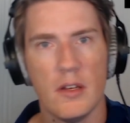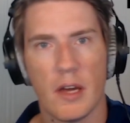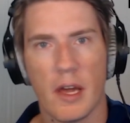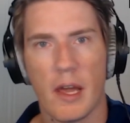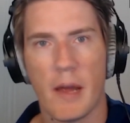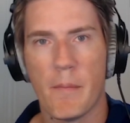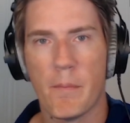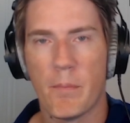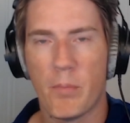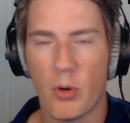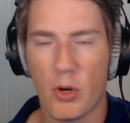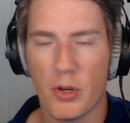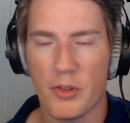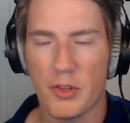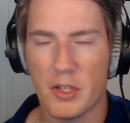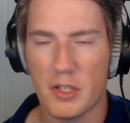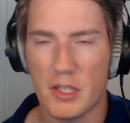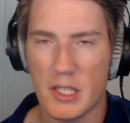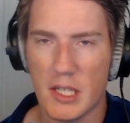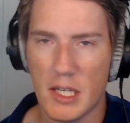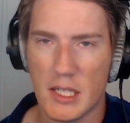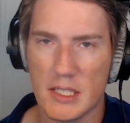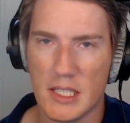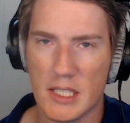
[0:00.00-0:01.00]
Import the
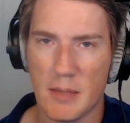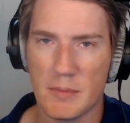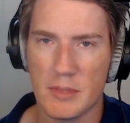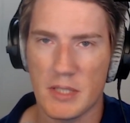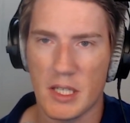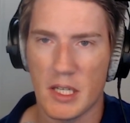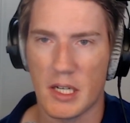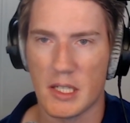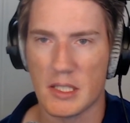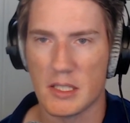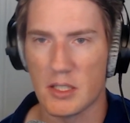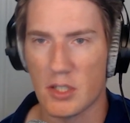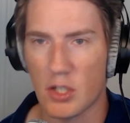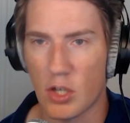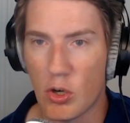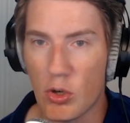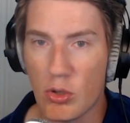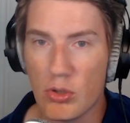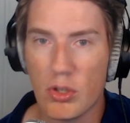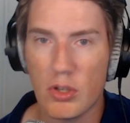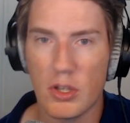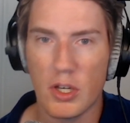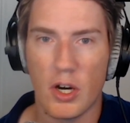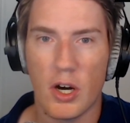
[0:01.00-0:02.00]
TSM settings and
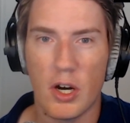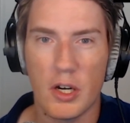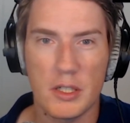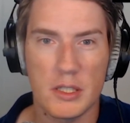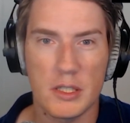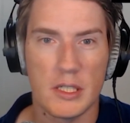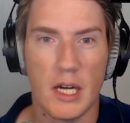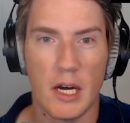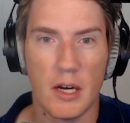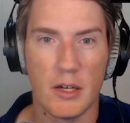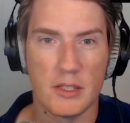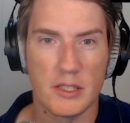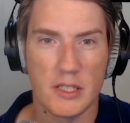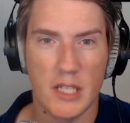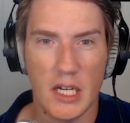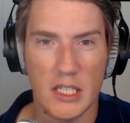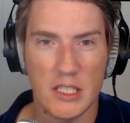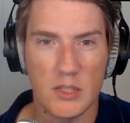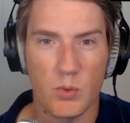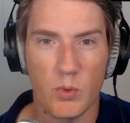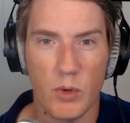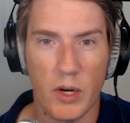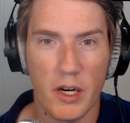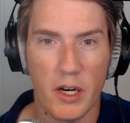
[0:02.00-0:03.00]
go to the auction house.
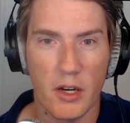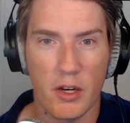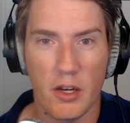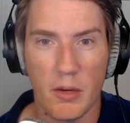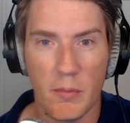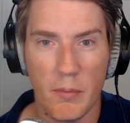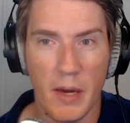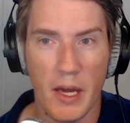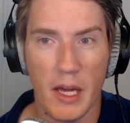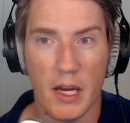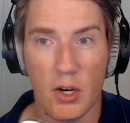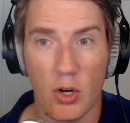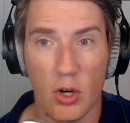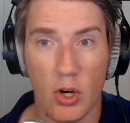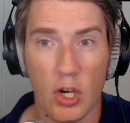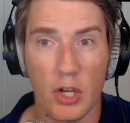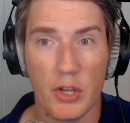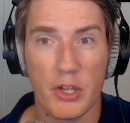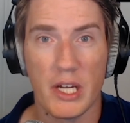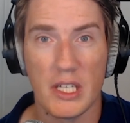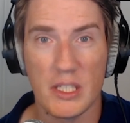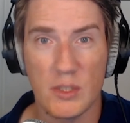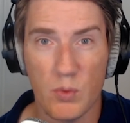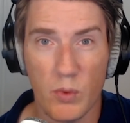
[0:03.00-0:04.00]
That's where you can make
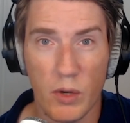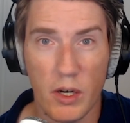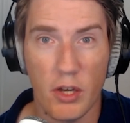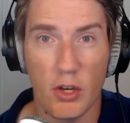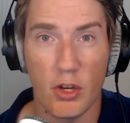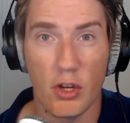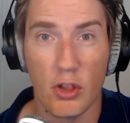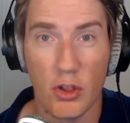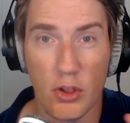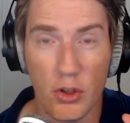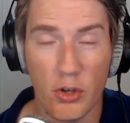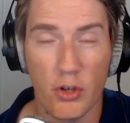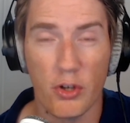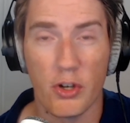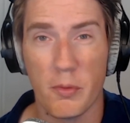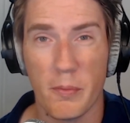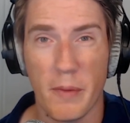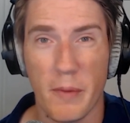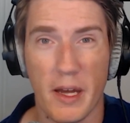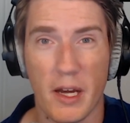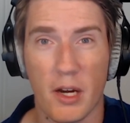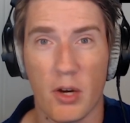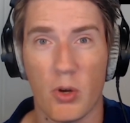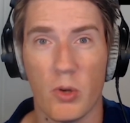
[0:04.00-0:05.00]
gold. That's where you can learn to
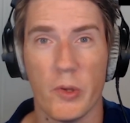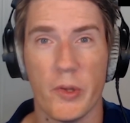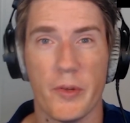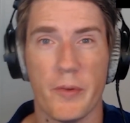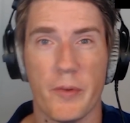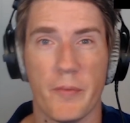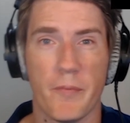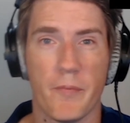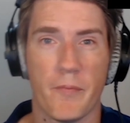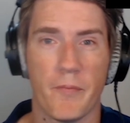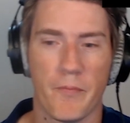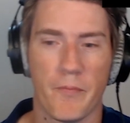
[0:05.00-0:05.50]
make gold.